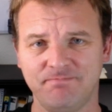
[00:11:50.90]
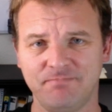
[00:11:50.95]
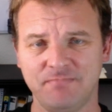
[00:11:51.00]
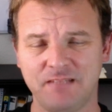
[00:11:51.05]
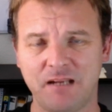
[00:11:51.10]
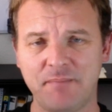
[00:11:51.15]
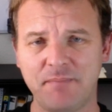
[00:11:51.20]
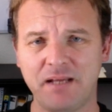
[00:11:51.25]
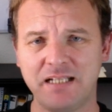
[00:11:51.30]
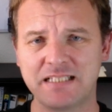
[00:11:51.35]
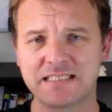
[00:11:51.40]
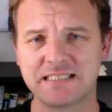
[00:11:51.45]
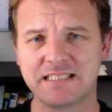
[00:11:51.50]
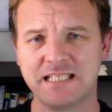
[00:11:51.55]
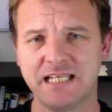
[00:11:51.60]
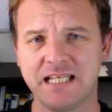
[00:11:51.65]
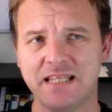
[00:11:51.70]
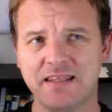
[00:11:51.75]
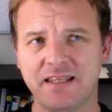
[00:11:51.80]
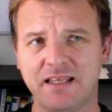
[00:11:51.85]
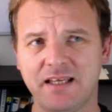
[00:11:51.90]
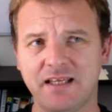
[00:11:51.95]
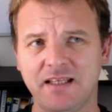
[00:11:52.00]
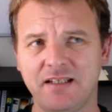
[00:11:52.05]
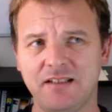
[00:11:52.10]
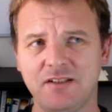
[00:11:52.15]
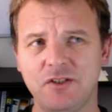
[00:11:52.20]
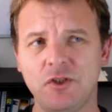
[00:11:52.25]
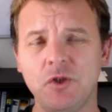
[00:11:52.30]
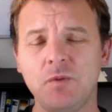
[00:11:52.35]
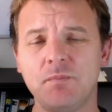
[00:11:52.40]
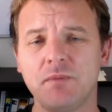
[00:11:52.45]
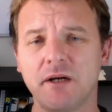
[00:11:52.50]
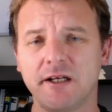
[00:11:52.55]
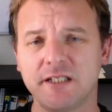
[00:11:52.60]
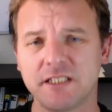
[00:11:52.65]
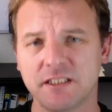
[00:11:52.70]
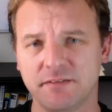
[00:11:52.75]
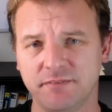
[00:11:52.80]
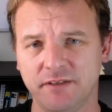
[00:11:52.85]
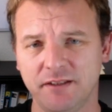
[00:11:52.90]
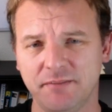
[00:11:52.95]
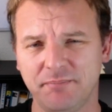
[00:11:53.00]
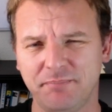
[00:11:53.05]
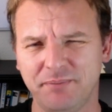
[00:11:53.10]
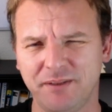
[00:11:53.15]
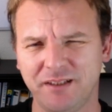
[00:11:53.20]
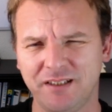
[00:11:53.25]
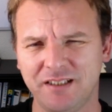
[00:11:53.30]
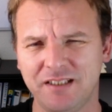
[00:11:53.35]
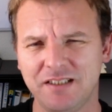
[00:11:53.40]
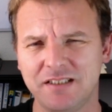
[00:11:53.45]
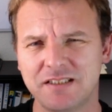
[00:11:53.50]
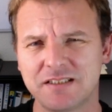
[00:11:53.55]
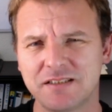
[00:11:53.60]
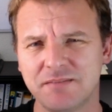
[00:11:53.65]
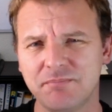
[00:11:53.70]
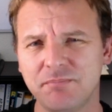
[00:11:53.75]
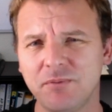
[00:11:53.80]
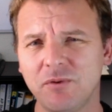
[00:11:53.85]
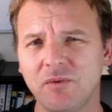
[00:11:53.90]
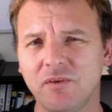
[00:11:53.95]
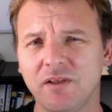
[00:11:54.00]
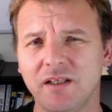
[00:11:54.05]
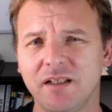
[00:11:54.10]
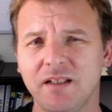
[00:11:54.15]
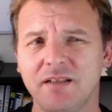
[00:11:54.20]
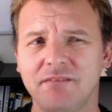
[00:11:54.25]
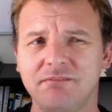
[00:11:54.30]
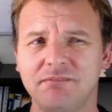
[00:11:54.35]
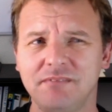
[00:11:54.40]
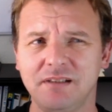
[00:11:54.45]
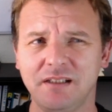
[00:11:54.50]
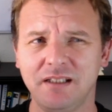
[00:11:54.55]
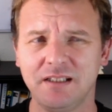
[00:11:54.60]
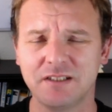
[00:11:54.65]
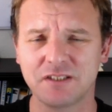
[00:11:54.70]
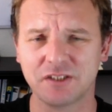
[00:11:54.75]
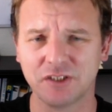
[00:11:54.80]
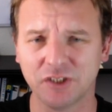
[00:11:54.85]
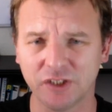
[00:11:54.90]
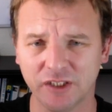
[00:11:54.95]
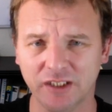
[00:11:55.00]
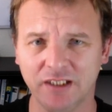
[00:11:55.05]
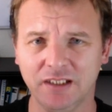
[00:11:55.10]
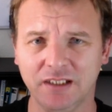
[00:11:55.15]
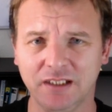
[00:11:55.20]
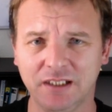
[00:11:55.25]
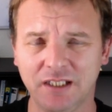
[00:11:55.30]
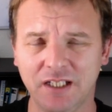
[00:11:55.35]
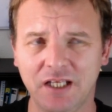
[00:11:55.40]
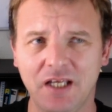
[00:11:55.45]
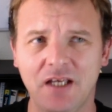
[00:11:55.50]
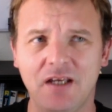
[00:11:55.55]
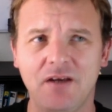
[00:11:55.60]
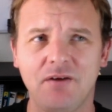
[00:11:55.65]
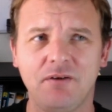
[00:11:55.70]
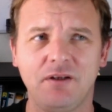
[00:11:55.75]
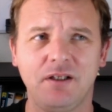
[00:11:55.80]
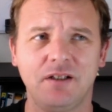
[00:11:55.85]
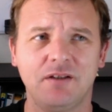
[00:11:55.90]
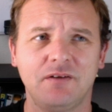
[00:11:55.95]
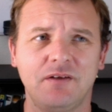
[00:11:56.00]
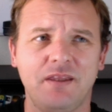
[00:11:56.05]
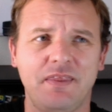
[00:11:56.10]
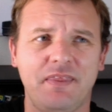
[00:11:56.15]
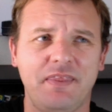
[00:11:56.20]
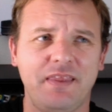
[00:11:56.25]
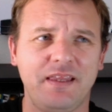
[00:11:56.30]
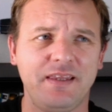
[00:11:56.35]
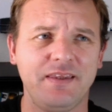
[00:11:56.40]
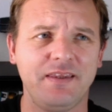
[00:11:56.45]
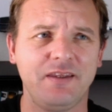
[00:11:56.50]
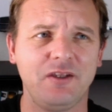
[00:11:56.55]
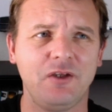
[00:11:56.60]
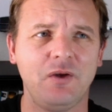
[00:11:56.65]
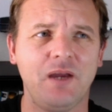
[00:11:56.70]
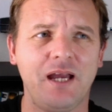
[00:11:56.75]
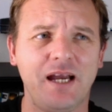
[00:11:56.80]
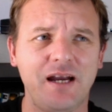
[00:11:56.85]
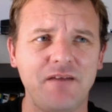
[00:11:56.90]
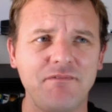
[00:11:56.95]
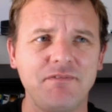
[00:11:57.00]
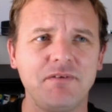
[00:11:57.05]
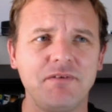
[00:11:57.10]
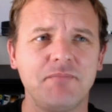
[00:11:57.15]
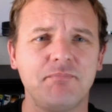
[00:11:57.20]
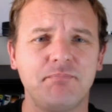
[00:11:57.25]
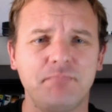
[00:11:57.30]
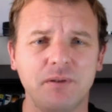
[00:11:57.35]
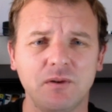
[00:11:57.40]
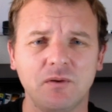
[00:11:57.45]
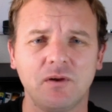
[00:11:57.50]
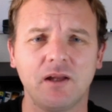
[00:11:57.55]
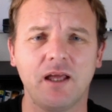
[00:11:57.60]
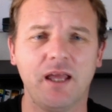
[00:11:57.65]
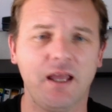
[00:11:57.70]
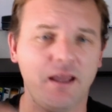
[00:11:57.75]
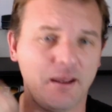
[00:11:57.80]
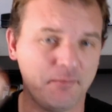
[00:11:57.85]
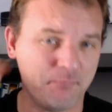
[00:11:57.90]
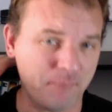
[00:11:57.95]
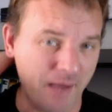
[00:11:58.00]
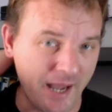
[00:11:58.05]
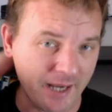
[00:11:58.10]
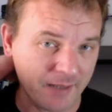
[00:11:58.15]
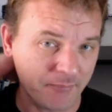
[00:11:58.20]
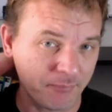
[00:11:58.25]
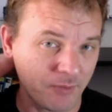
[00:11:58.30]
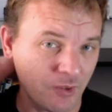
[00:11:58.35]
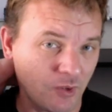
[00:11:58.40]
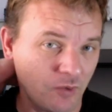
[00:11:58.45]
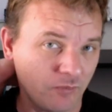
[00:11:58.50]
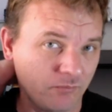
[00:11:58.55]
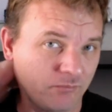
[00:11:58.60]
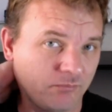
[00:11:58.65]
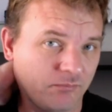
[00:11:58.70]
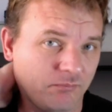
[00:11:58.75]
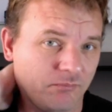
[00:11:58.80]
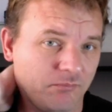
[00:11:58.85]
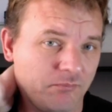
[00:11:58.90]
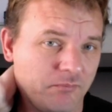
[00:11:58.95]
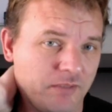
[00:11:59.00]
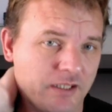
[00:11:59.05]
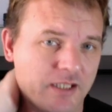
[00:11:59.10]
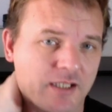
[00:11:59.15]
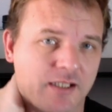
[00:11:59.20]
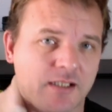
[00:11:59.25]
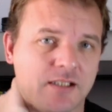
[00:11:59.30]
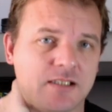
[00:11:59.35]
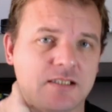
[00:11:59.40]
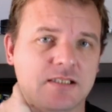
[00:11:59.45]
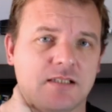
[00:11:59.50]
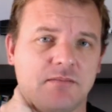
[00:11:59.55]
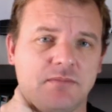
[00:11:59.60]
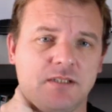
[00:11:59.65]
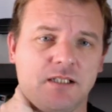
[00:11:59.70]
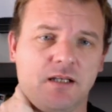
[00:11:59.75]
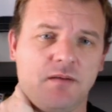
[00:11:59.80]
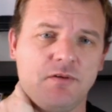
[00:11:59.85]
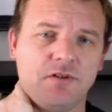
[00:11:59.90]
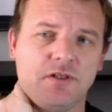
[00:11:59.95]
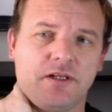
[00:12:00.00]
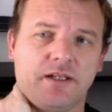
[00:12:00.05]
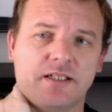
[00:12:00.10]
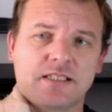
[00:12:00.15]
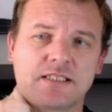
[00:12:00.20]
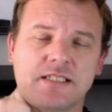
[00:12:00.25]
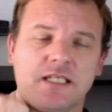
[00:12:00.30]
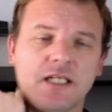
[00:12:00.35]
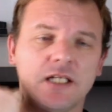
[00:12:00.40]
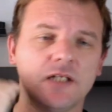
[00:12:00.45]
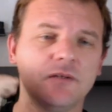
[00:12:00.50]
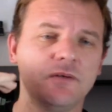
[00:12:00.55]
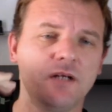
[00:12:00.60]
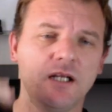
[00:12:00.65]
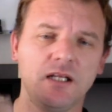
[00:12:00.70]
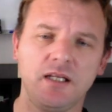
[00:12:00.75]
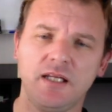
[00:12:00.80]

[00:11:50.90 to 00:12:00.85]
I'm not saying that too much of it, but some bullying is good. You have to build a backbone because sometimes you have to say, you know what?